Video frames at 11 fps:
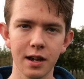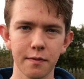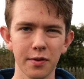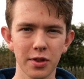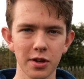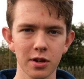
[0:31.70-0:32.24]
and
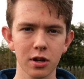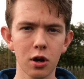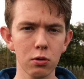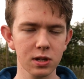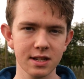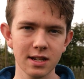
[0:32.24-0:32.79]
for the
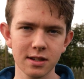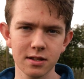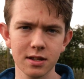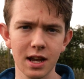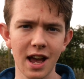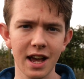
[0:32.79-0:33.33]
colder
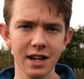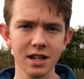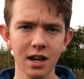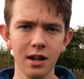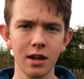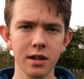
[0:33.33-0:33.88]
seasons ahead
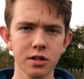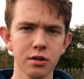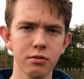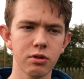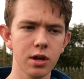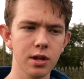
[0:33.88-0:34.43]

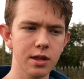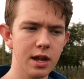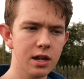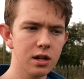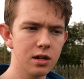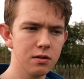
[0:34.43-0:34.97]
so that they
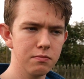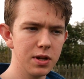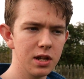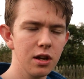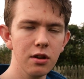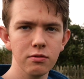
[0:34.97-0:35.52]
can be
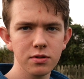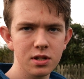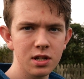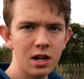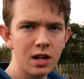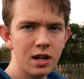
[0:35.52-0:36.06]

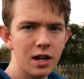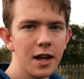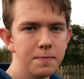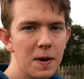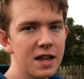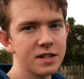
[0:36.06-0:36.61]
used as
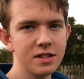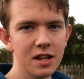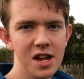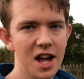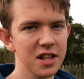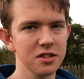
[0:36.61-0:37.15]
best as they
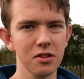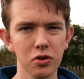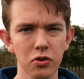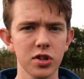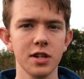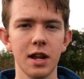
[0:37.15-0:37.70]
can, so they're
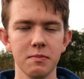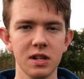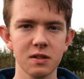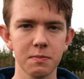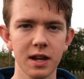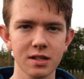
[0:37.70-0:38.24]
not just an empty
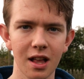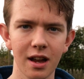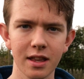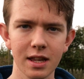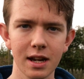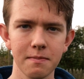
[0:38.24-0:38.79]
space
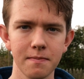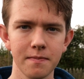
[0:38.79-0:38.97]
lying there.